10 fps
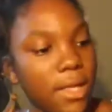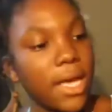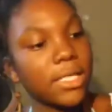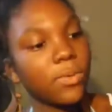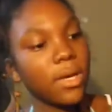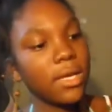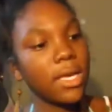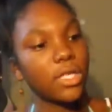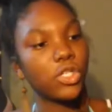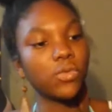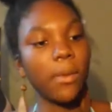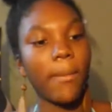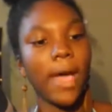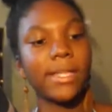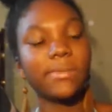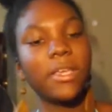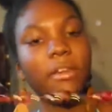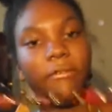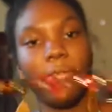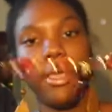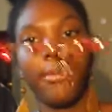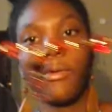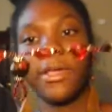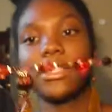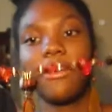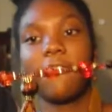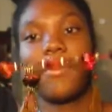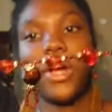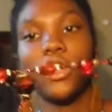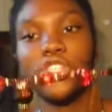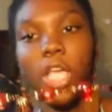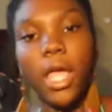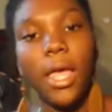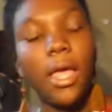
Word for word: Next one, it just reminds me of the Prince of Persia.